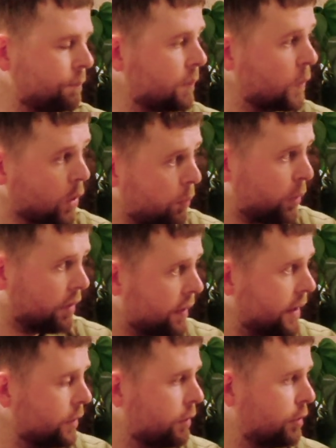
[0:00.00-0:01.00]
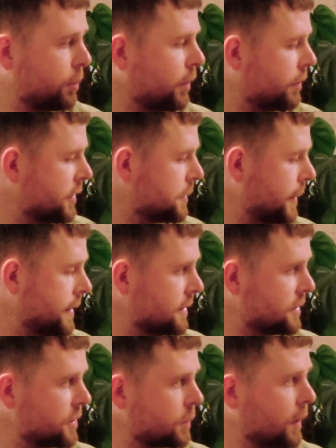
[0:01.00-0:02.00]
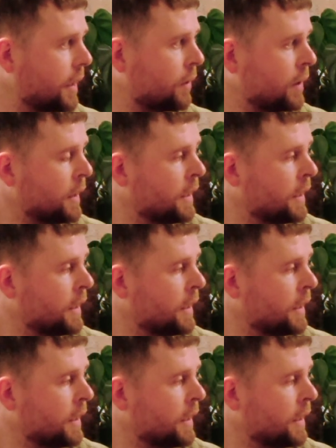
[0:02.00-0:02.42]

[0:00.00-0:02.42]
not-profit and non-for-profit spaces as well.